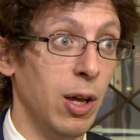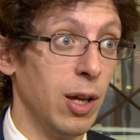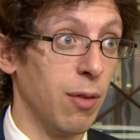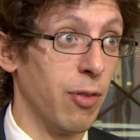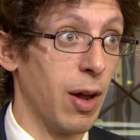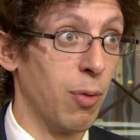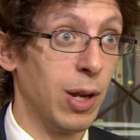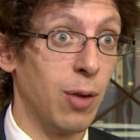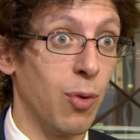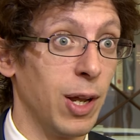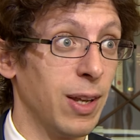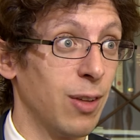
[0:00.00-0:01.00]
if they are really
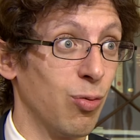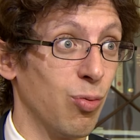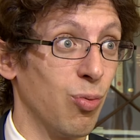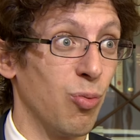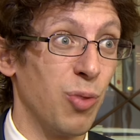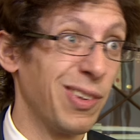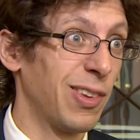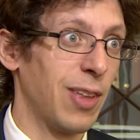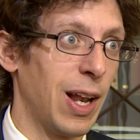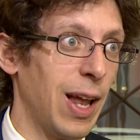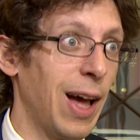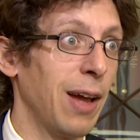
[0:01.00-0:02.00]
ready to risk
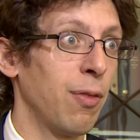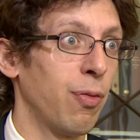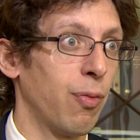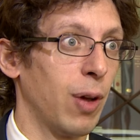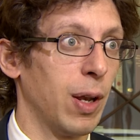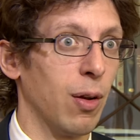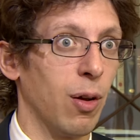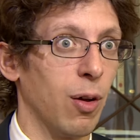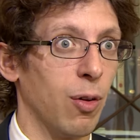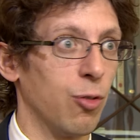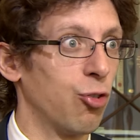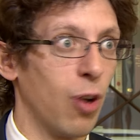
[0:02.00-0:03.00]
their life
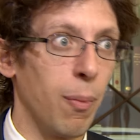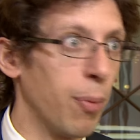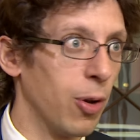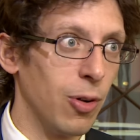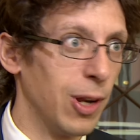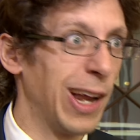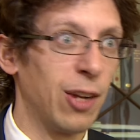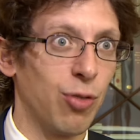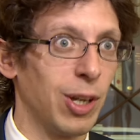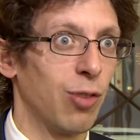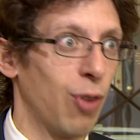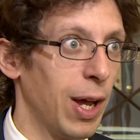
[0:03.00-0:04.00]
and jump on an
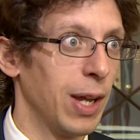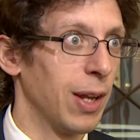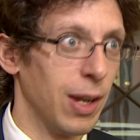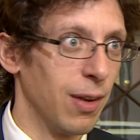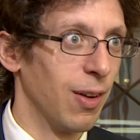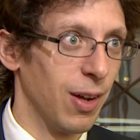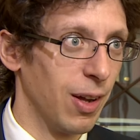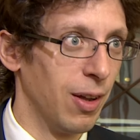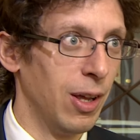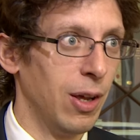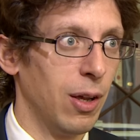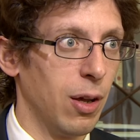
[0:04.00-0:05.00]
electric train, and
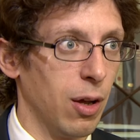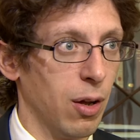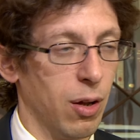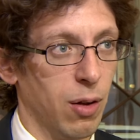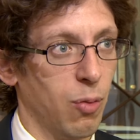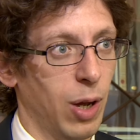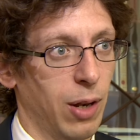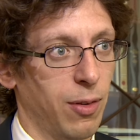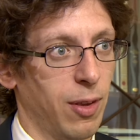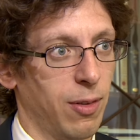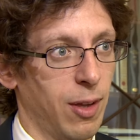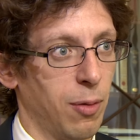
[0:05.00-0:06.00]

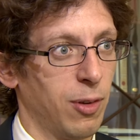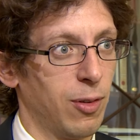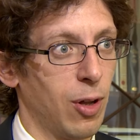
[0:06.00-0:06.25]
there